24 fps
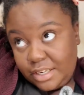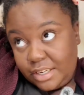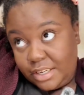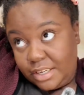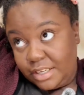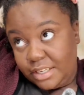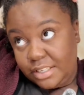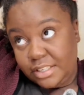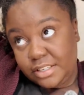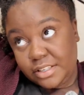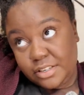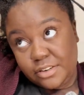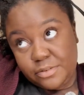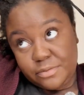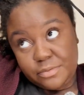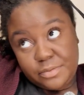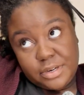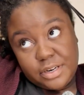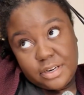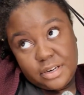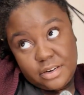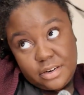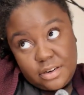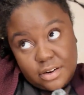It's going
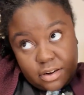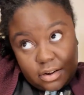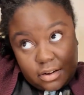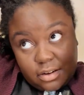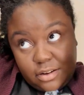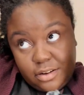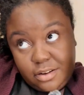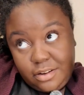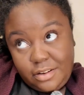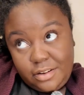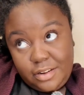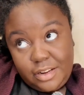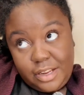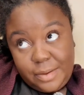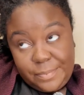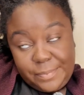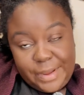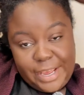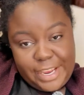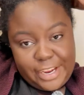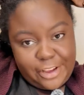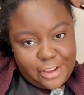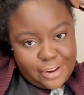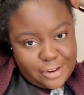all up.
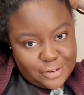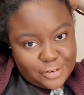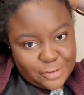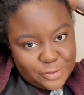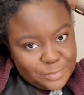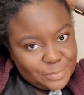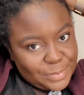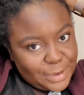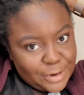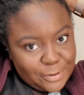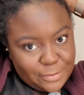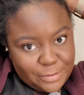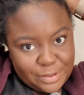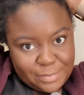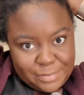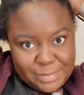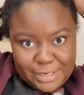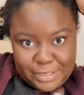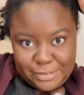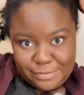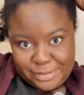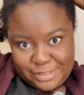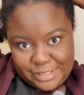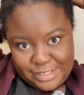I gotta do better with my
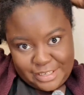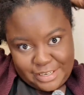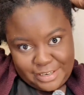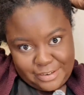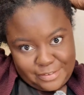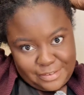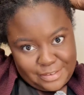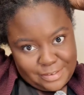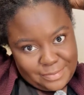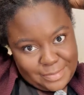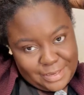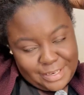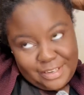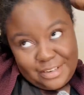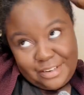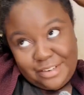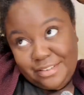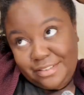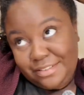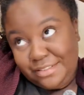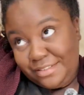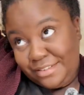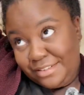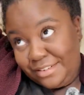twist outs, man.
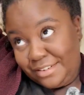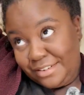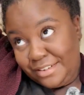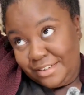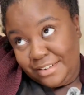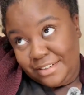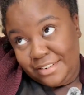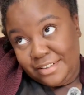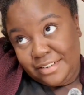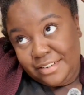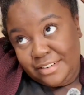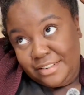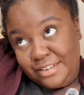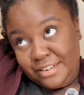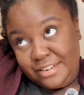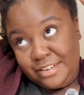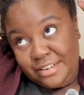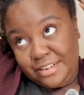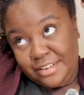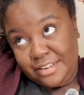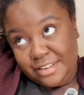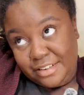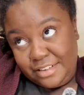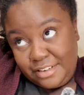
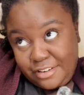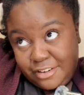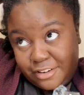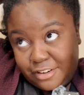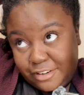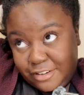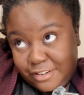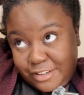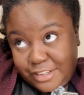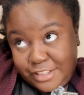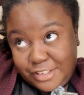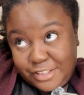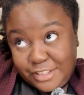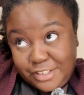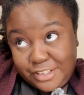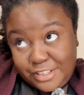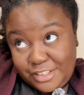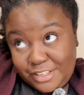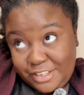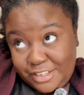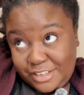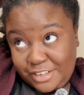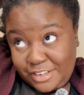All this.